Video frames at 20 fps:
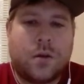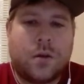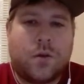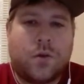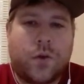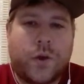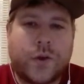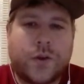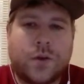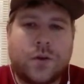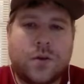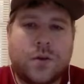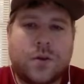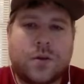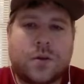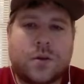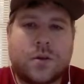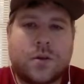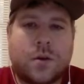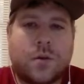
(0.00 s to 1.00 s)
researched
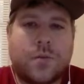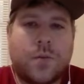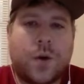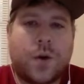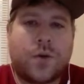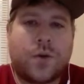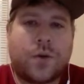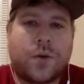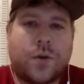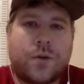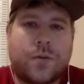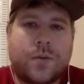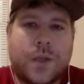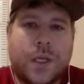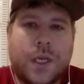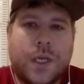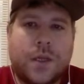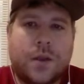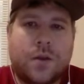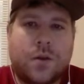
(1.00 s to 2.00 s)
because they're both
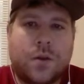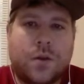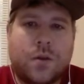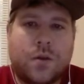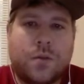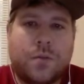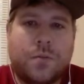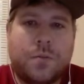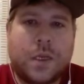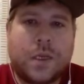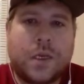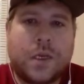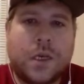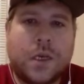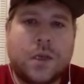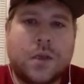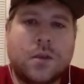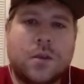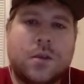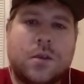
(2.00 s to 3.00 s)

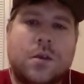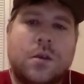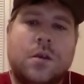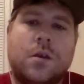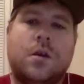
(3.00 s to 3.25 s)
mid-teens,